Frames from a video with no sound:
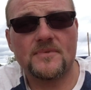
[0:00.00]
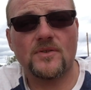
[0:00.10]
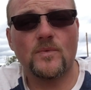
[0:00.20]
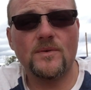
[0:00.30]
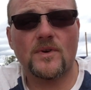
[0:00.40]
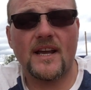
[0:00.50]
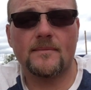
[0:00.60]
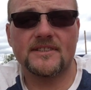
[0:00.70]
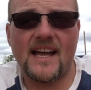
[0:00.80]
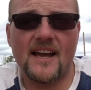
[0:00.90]
so we were
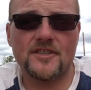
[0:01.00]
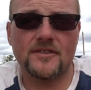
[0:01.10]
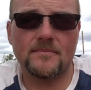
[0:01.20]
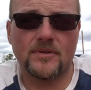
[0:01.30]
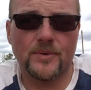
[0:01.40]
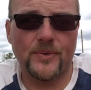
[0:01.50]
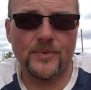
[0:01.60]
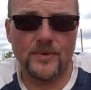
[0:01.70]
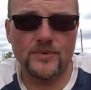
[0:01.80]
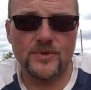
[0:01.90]
able to actually pull
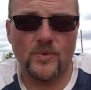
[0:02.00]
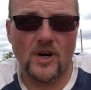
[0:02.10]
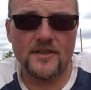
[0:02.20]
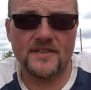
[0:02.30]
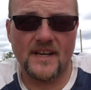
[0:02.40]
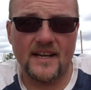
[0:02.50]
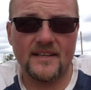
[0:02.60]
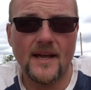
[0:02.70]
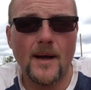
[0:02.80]
through to our site.